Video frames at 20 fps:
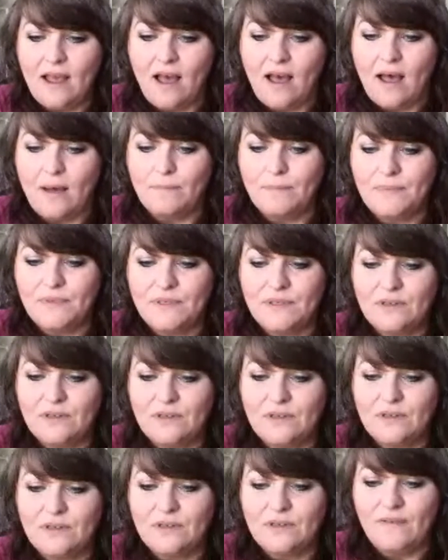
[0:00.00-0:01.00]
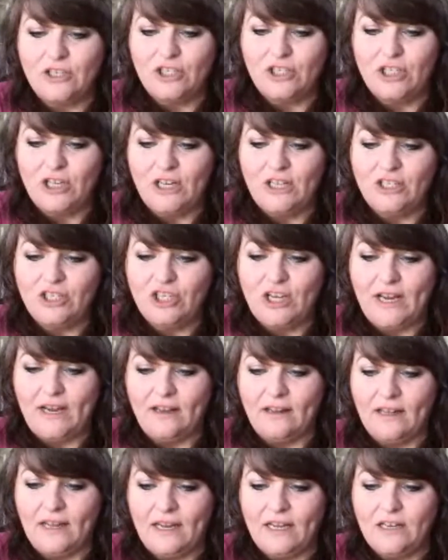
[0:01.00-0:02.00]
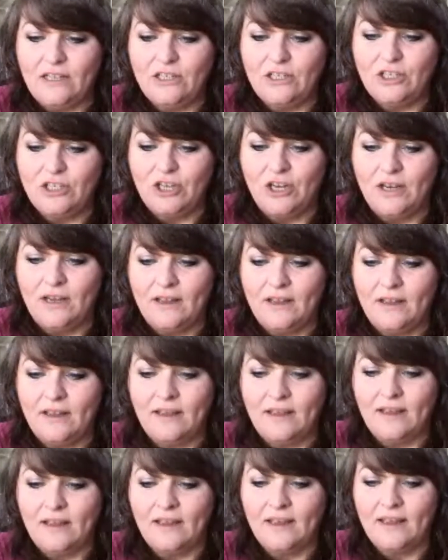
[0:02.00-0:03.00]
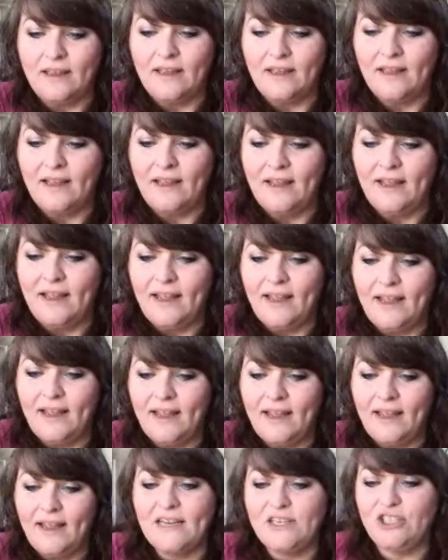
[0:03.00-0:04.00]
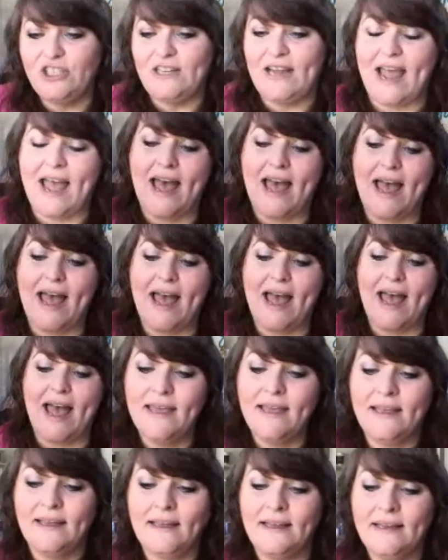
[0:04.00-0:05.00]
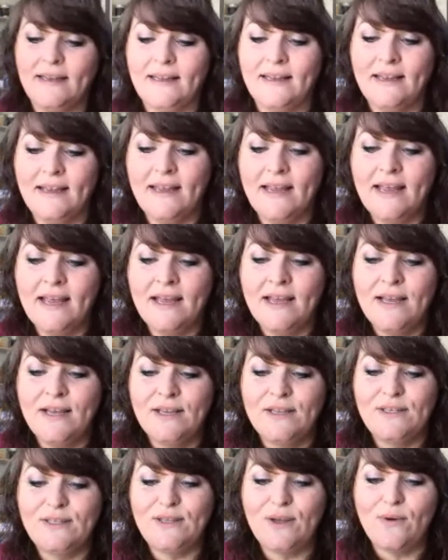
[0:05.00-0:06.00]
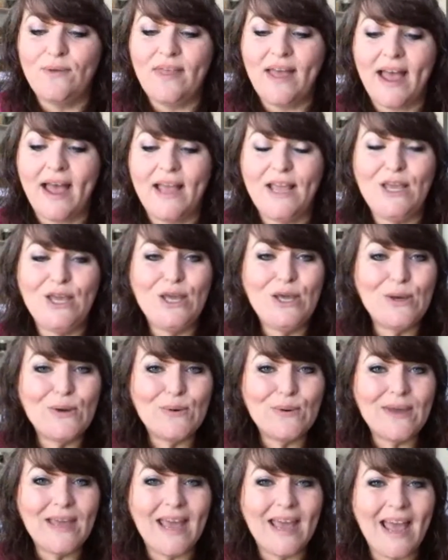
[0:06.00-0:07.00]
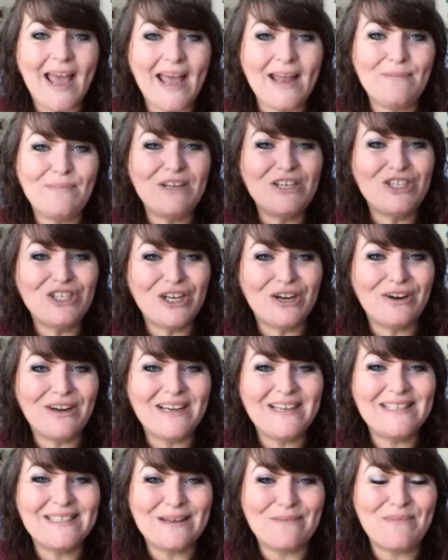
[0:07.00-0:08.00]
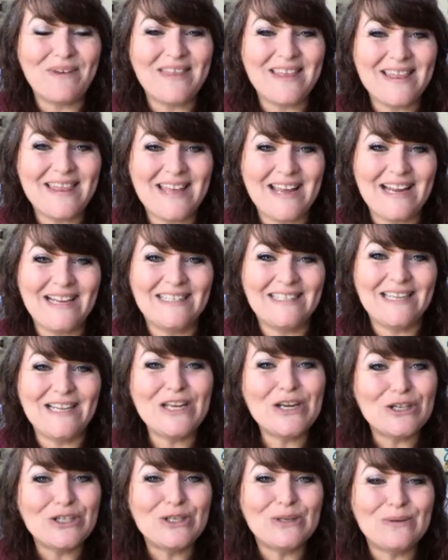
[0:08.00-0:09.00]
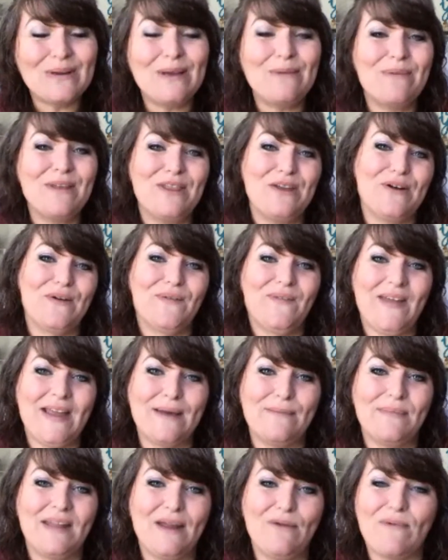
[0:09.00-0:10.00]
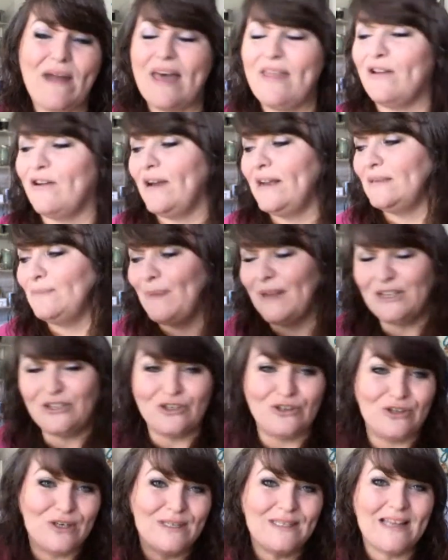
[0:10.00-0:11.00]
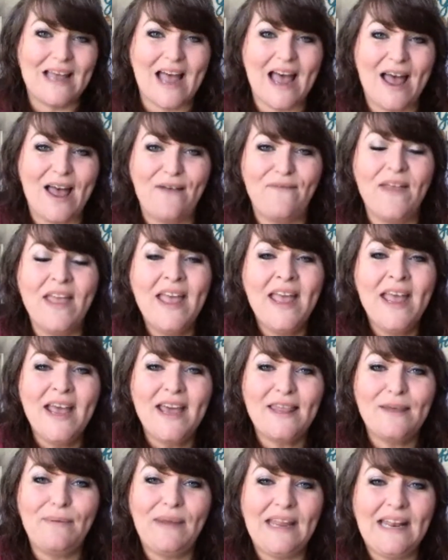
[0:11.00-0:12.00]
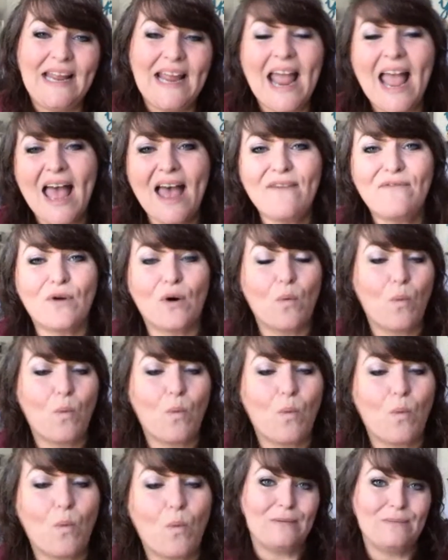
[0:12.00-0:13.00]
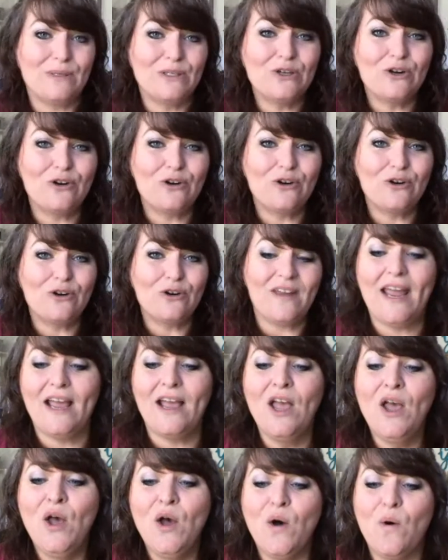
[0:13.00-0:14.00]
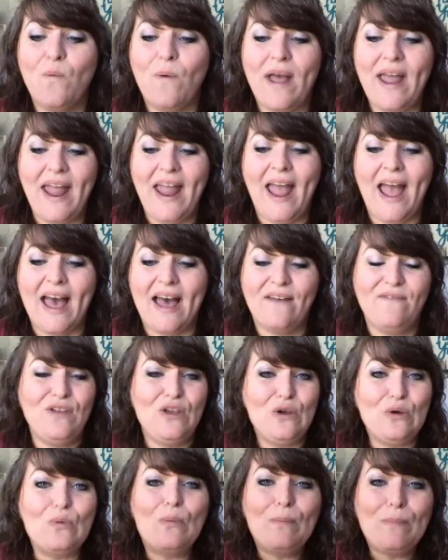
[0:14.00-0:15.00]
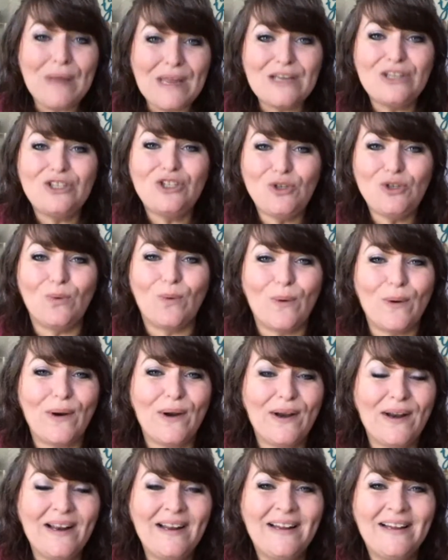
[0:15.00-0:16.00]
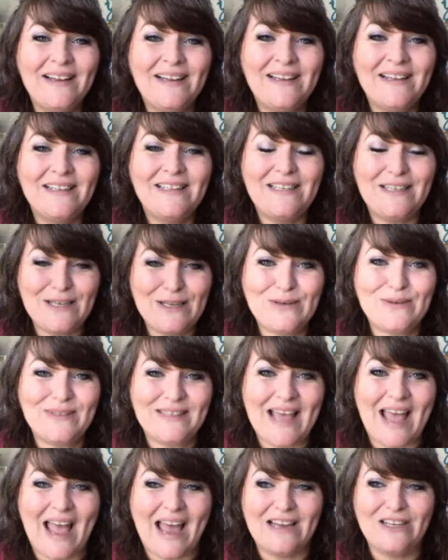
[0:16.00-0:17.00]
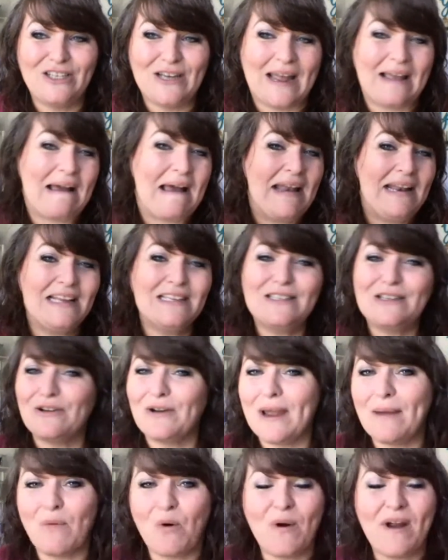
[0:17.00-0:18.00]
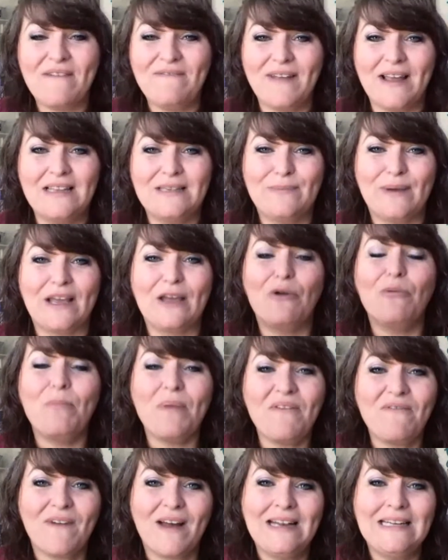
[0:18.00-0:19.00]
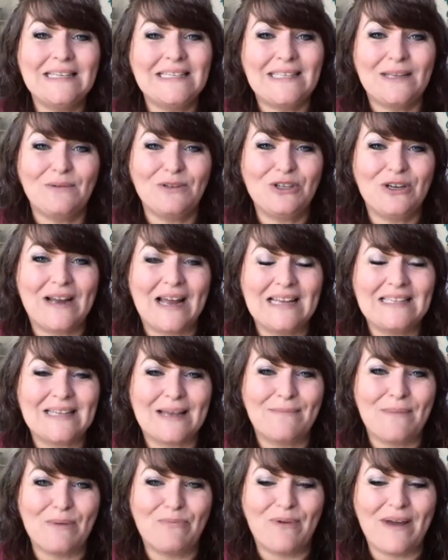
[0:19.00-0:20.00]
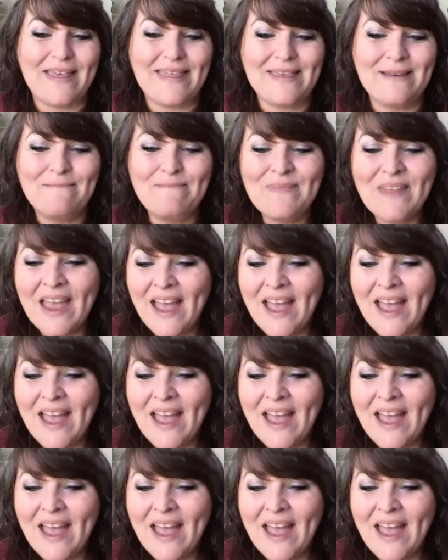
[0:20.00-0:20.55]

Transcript: the observation challenge hashtag so that you can be sharing some of the things that you're doing with your family, whether it's pictures of the PDF or what they're observing, what have you. Be sure to use that hashtag on Instagram or on Facebook. It would be fun to see what you guys come up with.